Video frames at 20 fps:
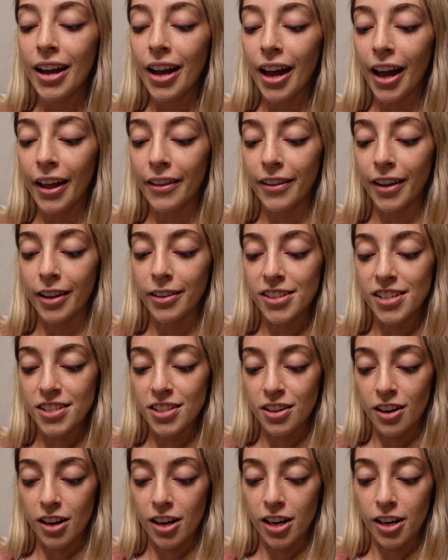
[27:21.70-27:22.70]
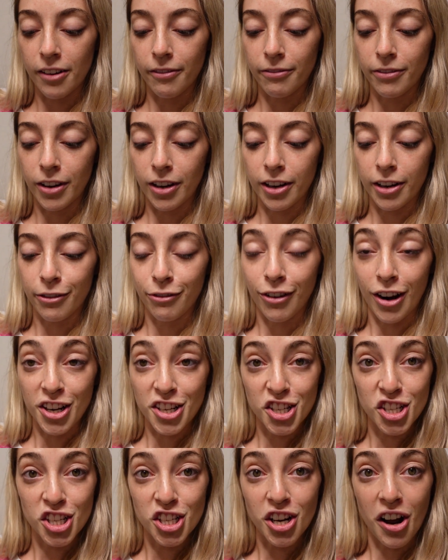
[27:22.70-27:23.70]
and then start very
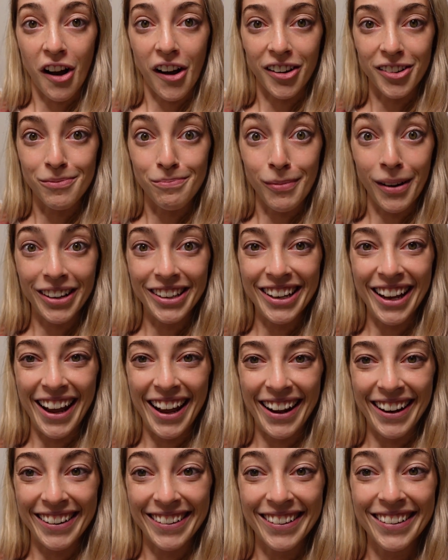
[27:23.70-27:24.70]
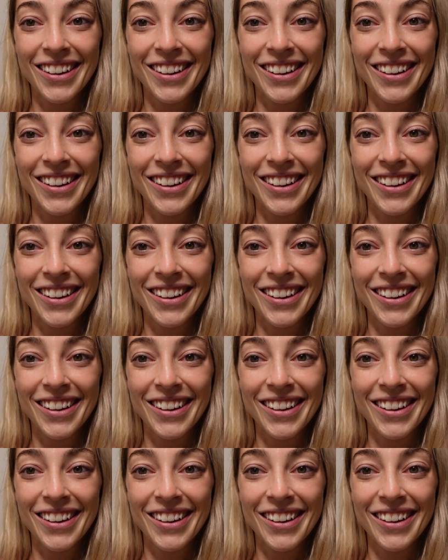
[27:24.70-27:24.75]
fresh on Monday.